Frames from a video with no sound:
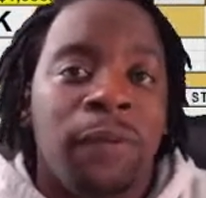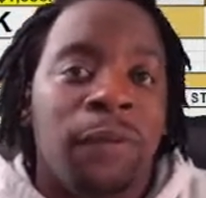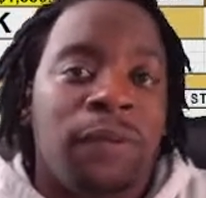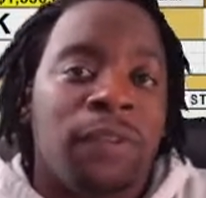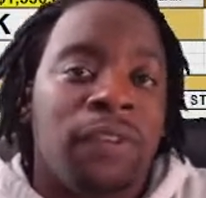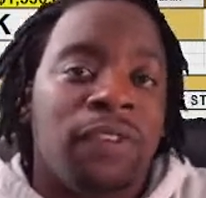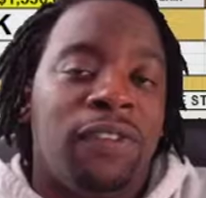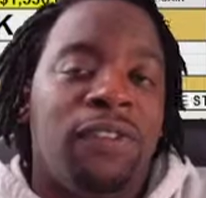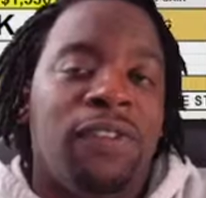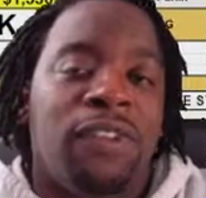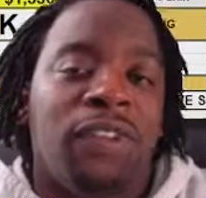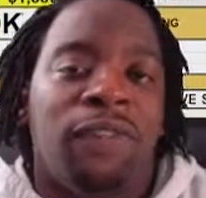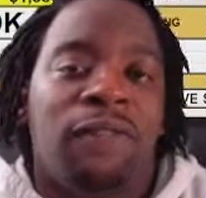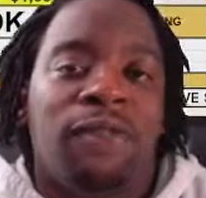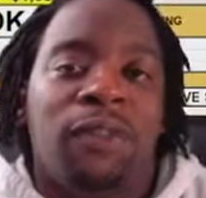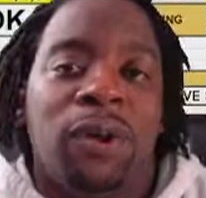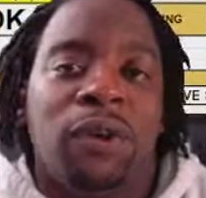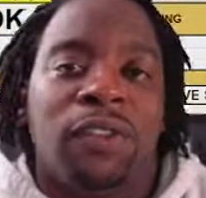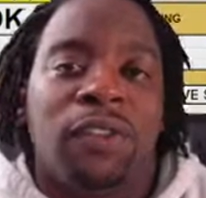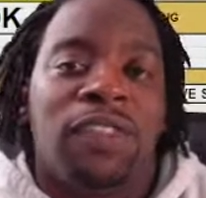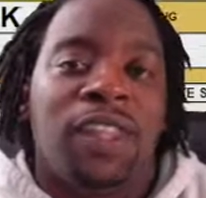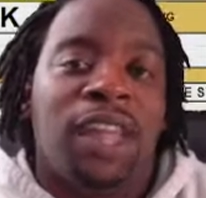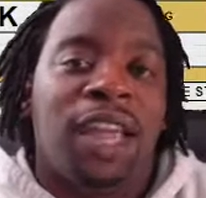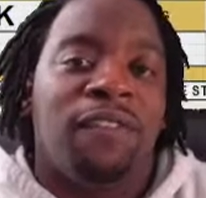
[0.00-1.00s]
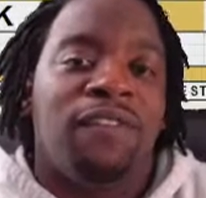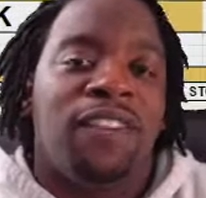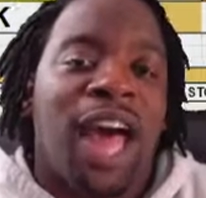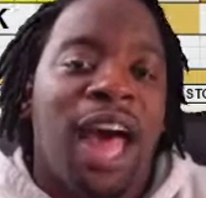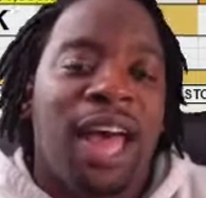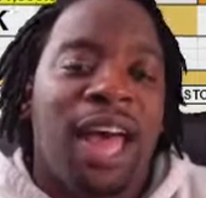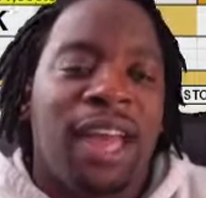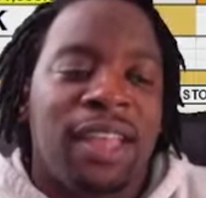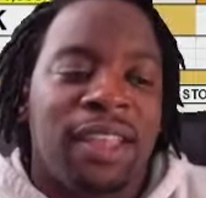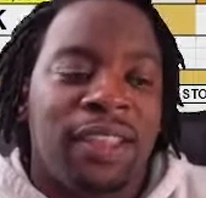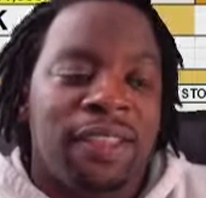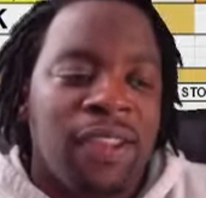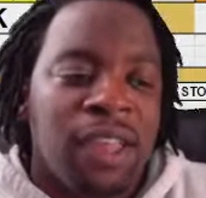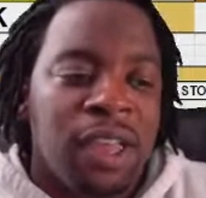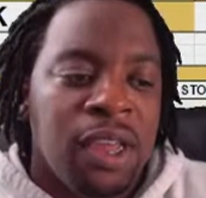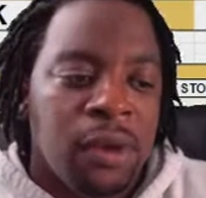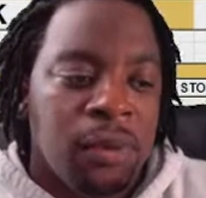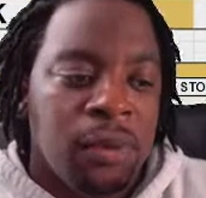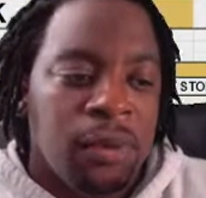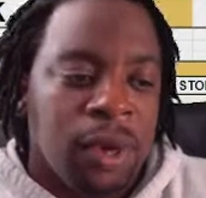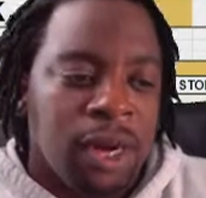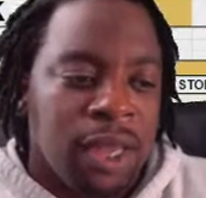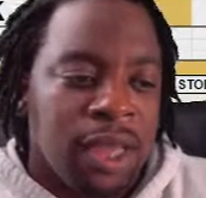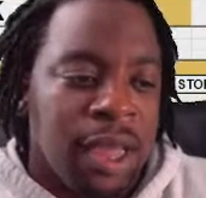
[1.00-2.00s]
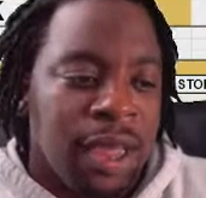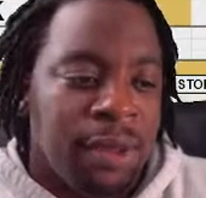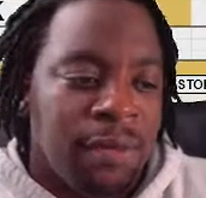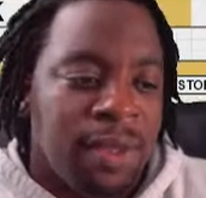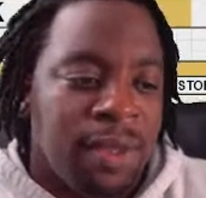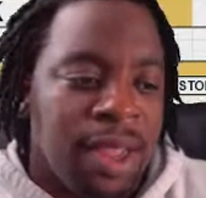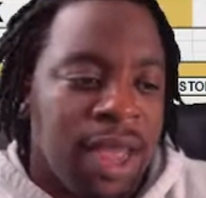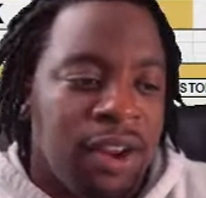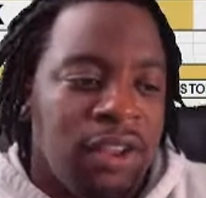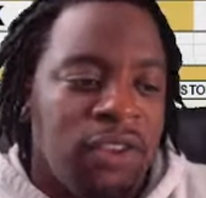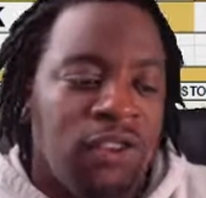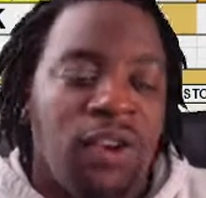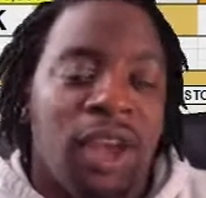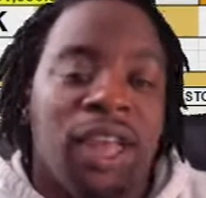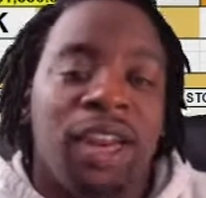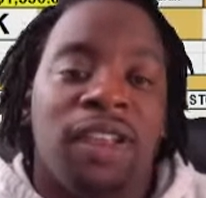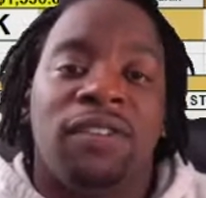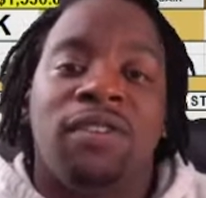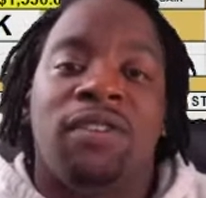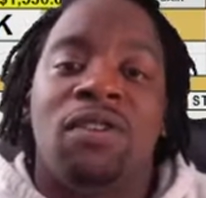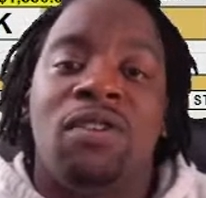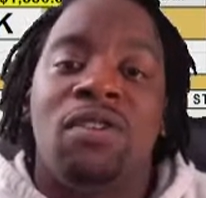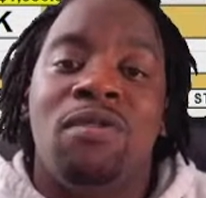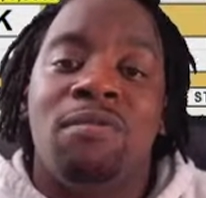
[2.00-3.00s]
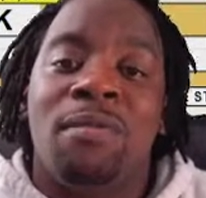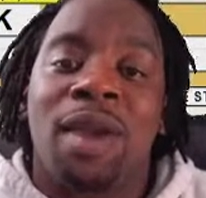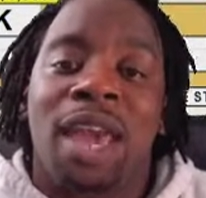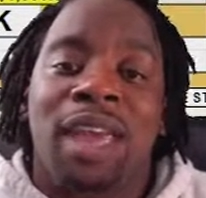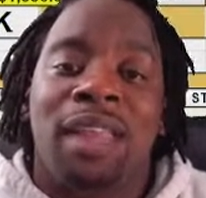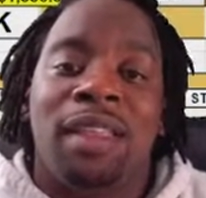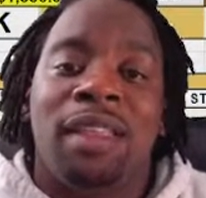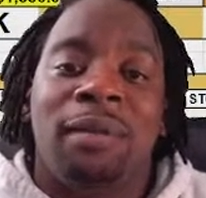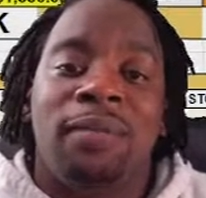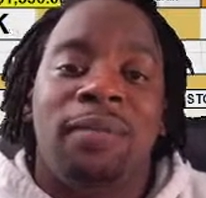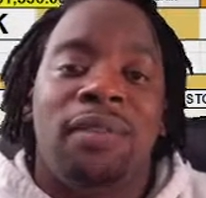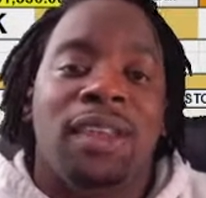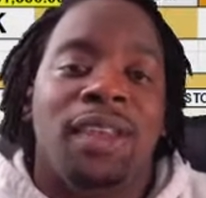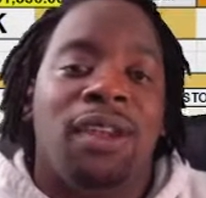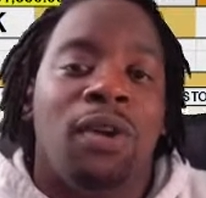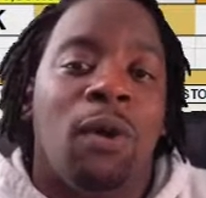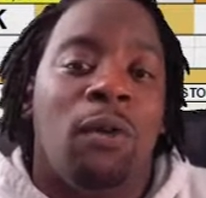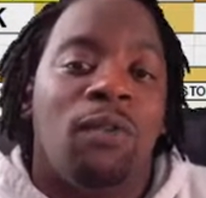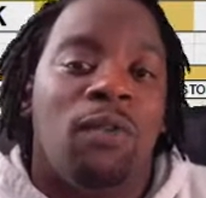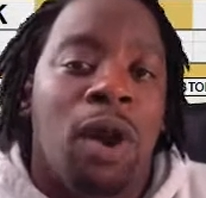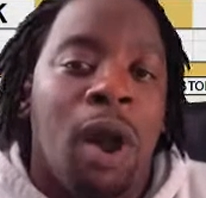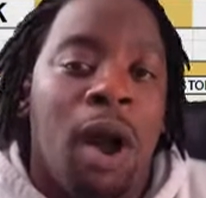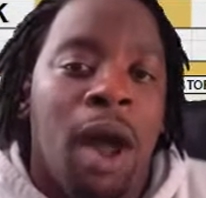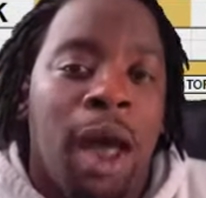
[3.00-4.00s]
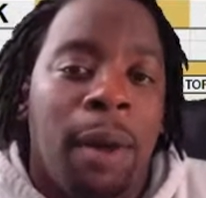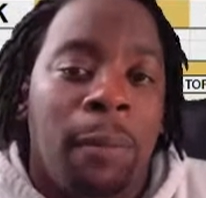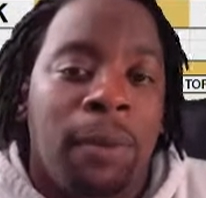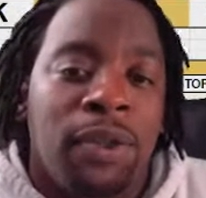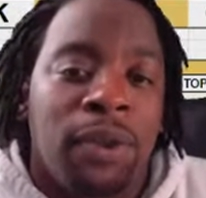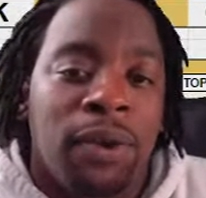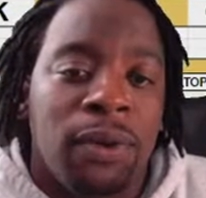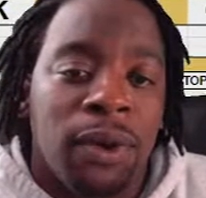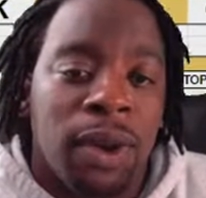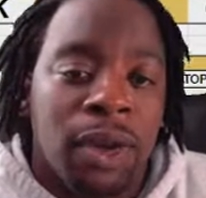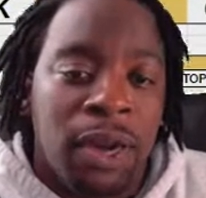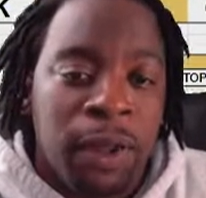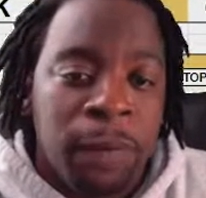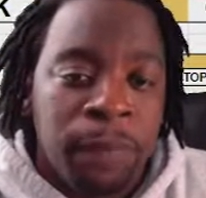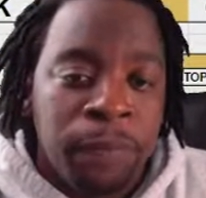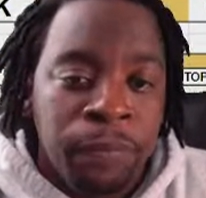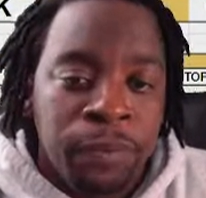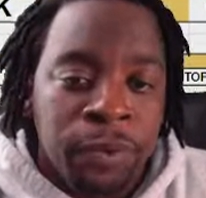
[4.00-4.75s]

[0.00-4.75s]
This is the first day of August when it comes down to trading, so you may end up seeing overall opportunity.